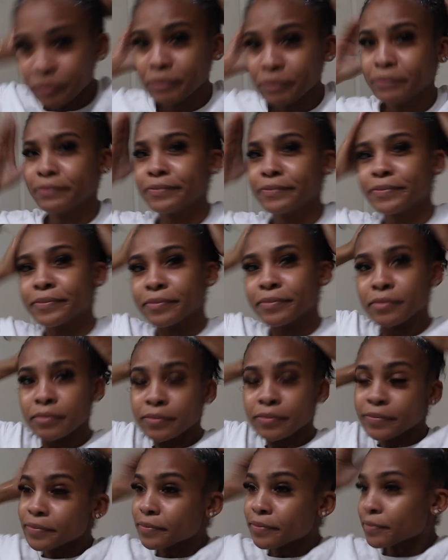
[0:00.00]

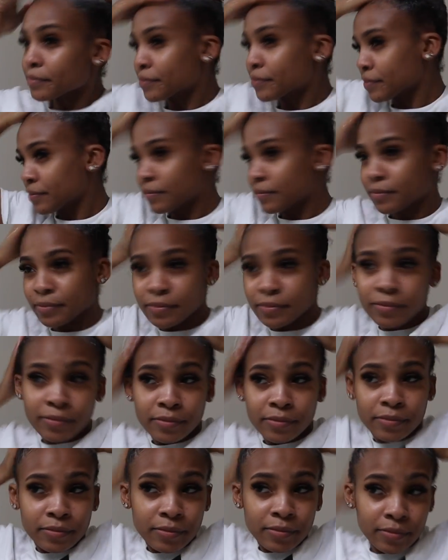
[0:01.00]

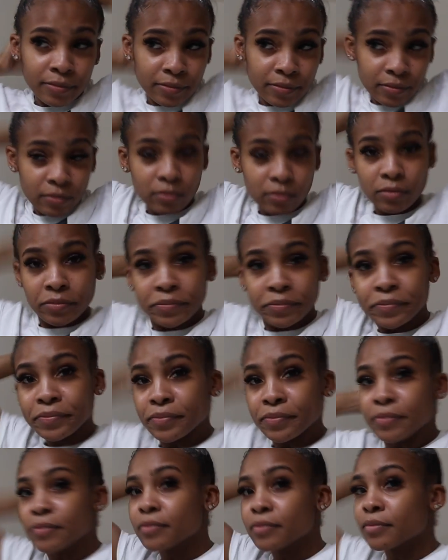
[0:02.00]

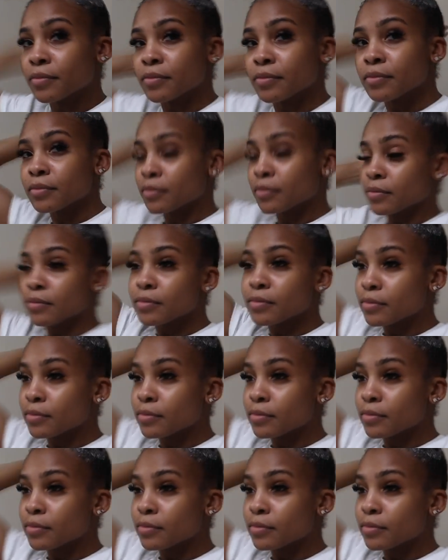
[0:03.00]
(silence)